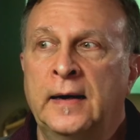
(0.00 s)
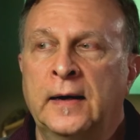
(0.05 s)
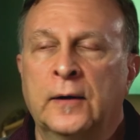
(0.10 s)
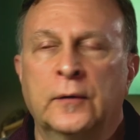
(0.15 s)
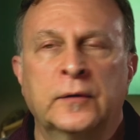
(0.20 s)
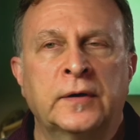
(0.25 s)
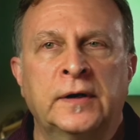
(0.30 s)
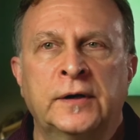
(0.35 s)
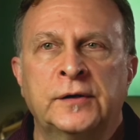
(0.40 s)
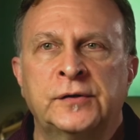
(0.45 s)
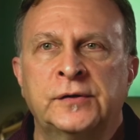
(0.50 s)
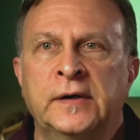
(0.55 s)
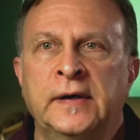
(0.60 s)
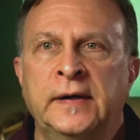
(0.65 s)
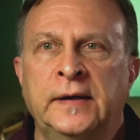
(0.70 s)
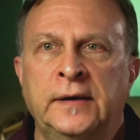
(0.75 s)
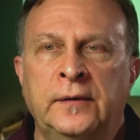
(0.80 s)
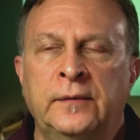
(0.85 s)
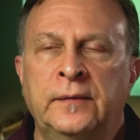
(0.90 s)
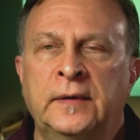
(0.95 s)
air
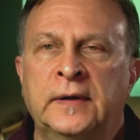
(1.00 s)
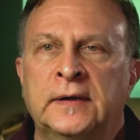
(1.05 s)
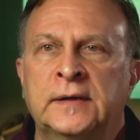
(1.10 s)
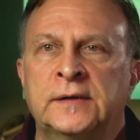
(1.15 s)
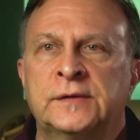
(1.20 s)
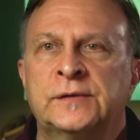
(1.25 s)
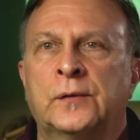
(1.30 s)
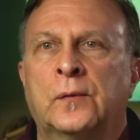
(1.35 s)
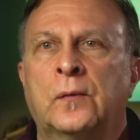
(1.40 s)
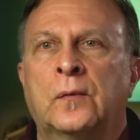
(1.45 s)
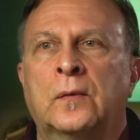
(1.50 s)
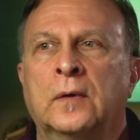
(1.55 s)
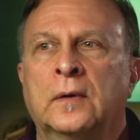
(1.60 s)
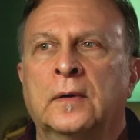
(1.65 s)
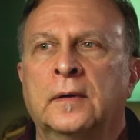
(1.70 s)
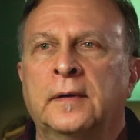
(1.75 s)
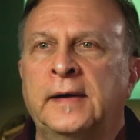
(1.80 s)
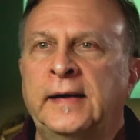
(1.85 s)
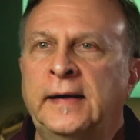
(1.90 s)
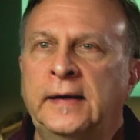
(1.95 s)
conditioning units
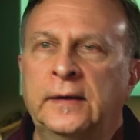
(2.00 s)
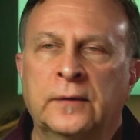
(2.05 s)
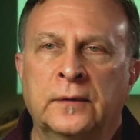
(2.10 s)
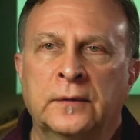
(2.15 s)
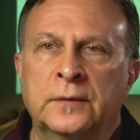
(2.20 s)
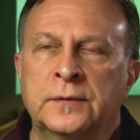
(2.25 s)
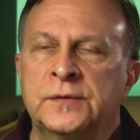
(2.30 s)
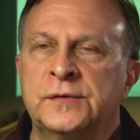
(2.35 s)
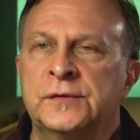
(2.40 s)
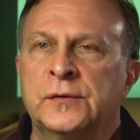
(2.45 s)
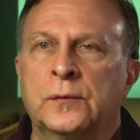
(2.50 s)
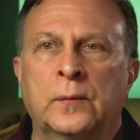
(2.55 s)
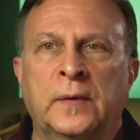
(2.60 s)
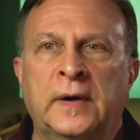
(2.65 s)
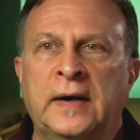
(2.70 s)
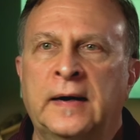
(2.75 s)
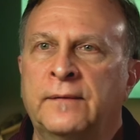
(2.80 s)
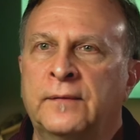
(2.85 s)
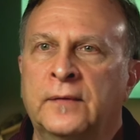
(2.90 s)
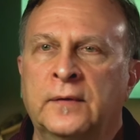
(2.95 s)
or heaters or
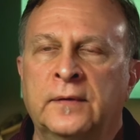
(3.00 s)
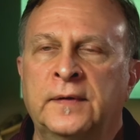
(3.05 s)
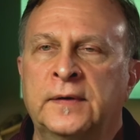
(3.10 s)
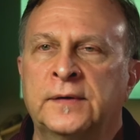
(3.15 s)
whatever.